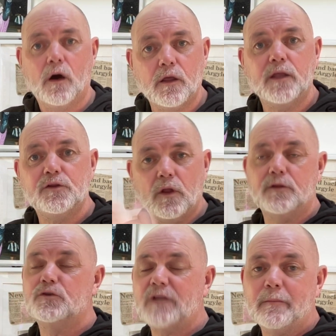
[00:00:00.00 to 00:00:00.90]

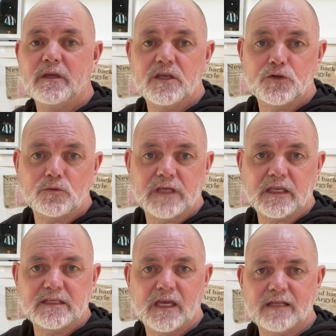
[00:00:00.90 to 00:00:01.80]
Does that mean you don't take
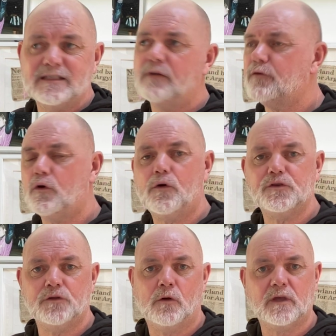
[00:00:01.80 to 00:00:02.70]
it seriously? Of
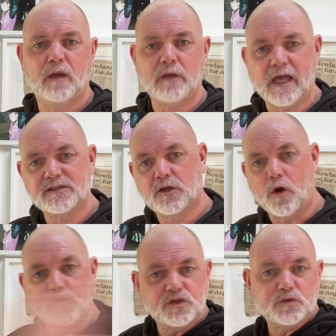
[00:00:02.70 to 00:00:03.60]
course not, okay? As a
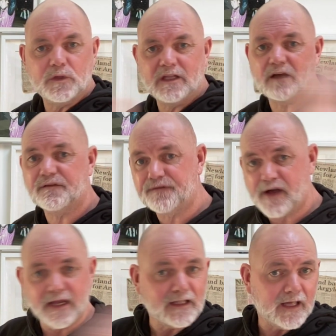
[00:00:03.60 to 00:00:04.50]
coaches, we need that
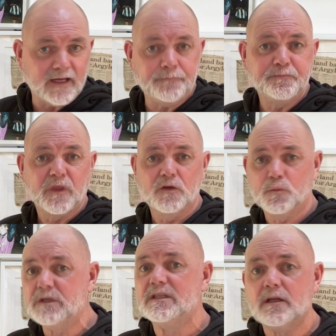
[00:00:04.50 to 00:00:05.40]
fine line.
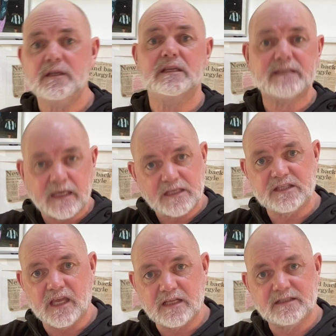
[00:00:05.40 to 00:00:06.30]
We still need to take it
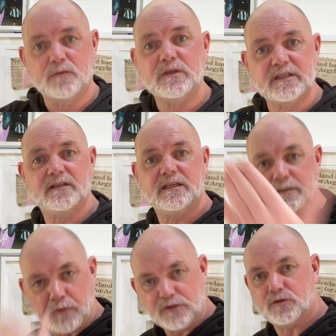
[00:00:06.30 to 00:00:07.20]
seriously. We still need to
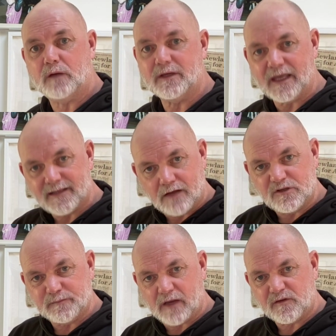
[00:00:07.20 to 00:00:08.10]
make sure that we get that
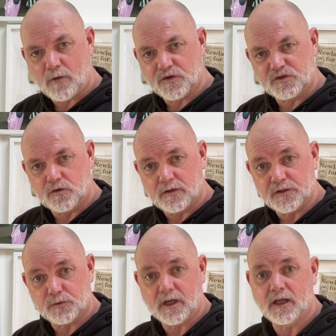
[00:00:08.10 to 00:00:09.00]
respect from our
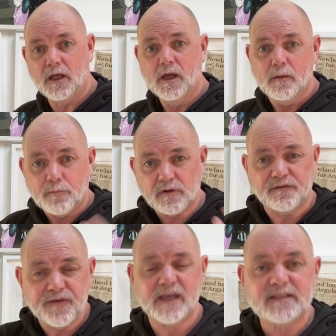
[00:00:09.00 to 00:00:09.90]
students, okay? But the
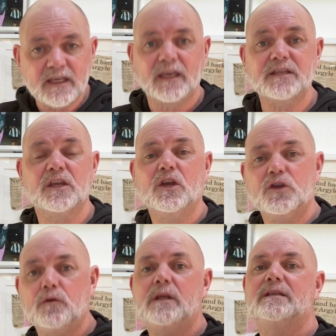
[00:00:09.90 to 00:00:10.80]
first thing is
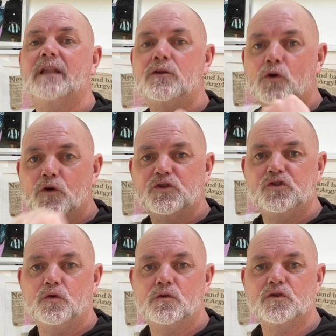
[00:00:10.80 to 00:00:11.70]
you need to let your
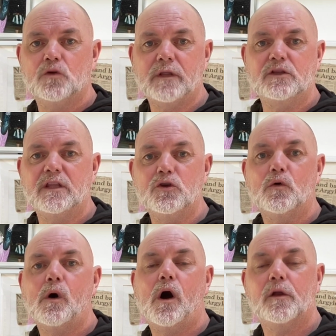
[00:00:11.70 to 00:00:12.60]
students know that
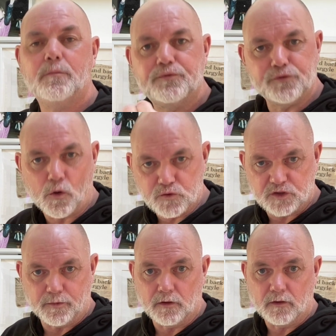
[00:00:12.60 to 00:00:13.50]
you are
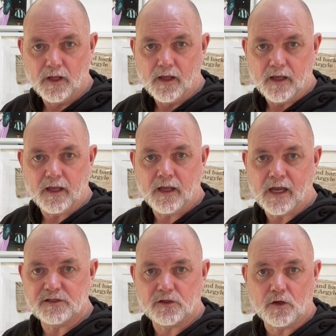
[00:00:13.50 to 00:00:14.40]
approachable
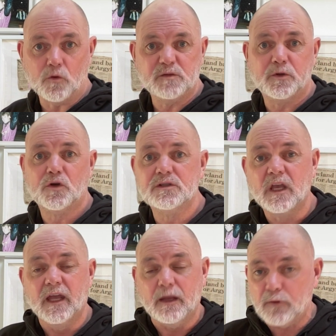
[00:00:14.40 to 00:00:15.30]
as a coach, because
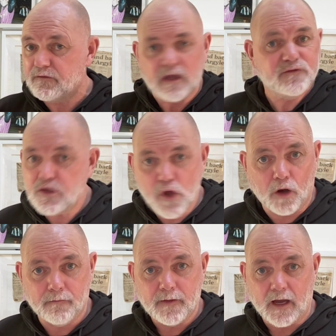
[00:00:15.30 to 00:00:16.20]
if you're
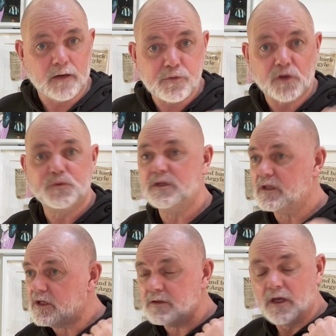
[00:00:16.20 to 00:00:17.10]
not, and I'll be honest with you,
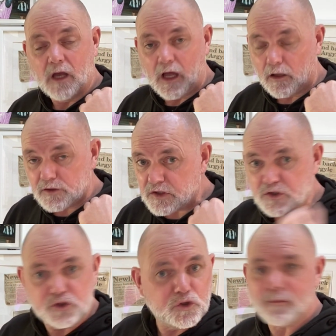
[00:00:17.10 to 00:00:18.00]
there's
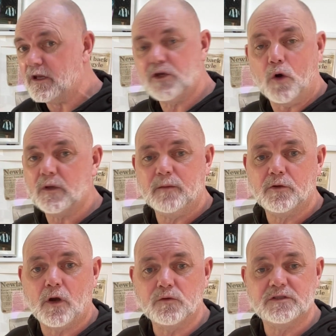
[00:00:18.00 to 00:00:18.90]
too many goalkeeping
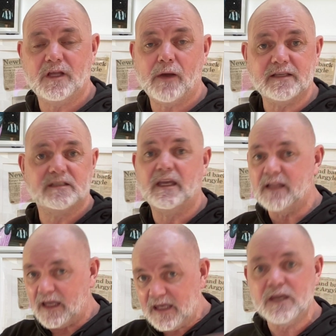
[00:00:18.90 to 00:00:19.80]
coaches now, as I say,
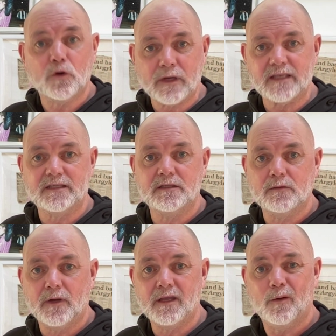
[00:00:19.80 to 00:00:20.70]
the ego gets in the
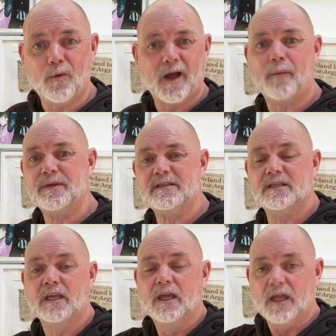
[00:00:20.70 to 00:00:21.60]
way. And what happens
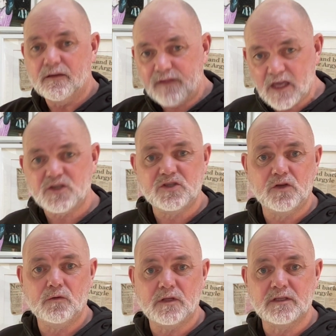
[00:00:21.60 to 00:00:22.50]
is if their
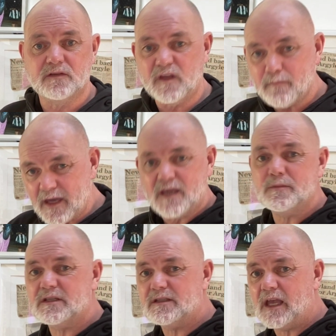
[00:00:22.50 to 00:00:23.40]
students, if they make a
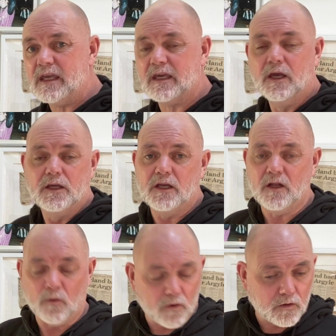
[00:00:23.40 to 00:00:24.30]
mistake, you
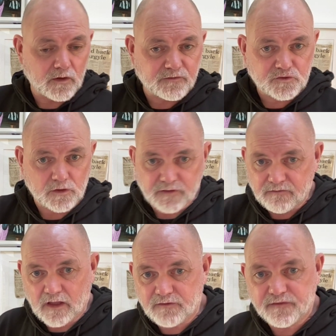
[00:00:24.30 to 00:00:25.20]
know, or
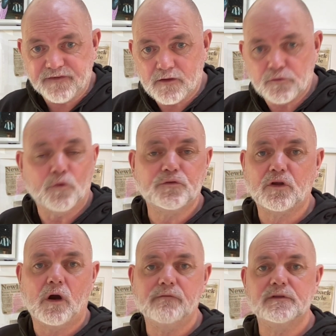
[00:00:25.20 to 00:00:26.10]
if they're feeling
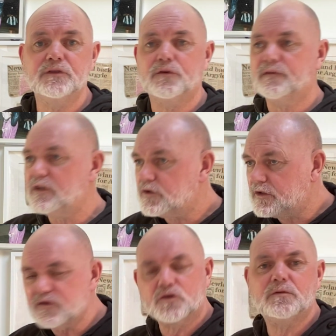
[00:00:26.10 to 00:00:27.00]
underconfident or
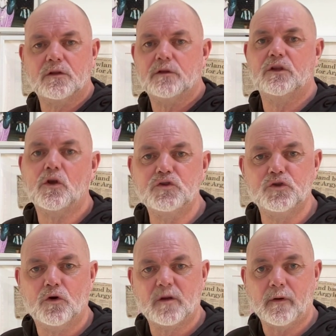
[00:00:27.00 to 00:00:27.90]
there's something they're not
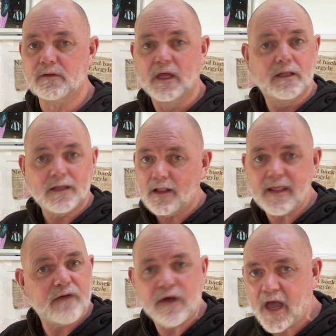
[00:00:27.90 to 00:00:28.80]
sure about, they'll
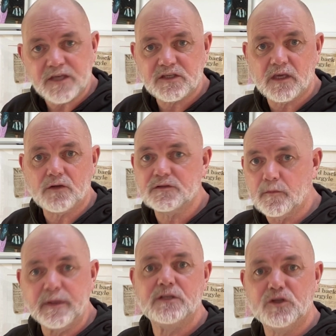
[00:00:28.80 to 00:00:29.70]
never ask you because
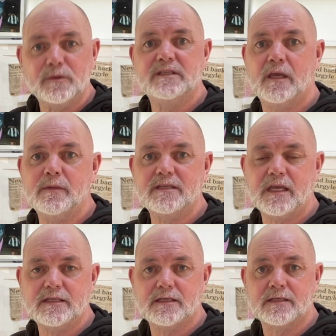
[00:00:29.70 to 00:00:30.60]
they'll be too
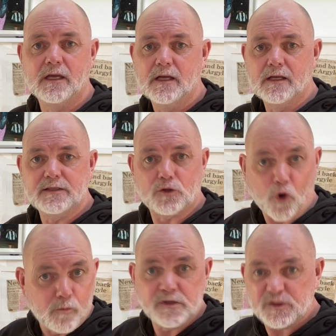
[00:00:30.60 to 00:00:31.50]
intimidated to
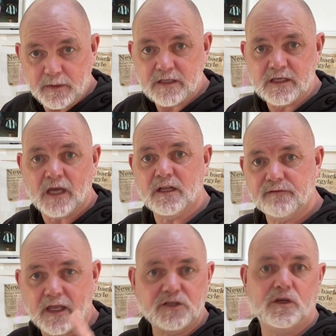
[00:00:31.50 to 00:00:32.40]
come and speak to you. And if
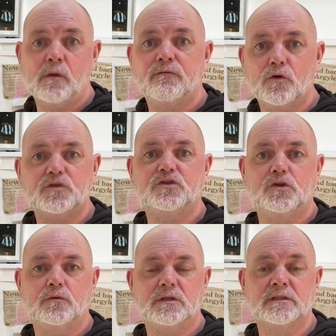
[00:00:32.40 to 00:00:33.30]
that's you, if your
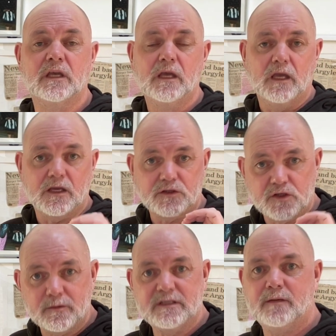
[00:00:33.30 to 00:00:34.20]
student is
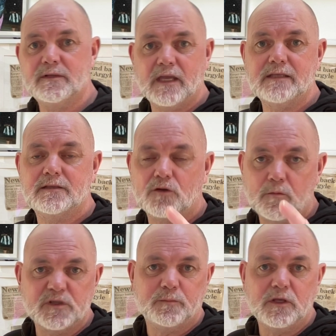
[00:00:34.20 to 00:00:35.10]
too intimidated to
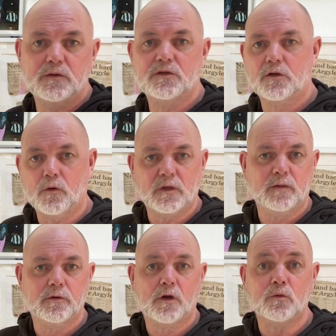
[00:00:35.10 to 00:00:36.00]
come and speak to you as a
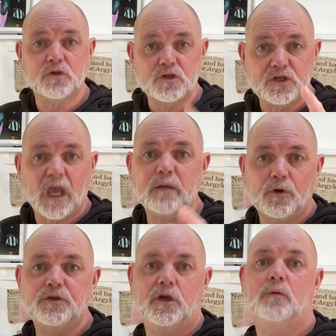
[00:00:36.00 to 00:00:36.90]
goalkeeping coach, shame
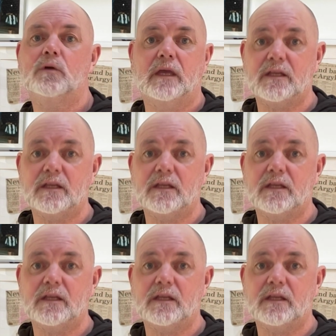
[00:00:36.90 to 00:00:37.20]
on you, okay?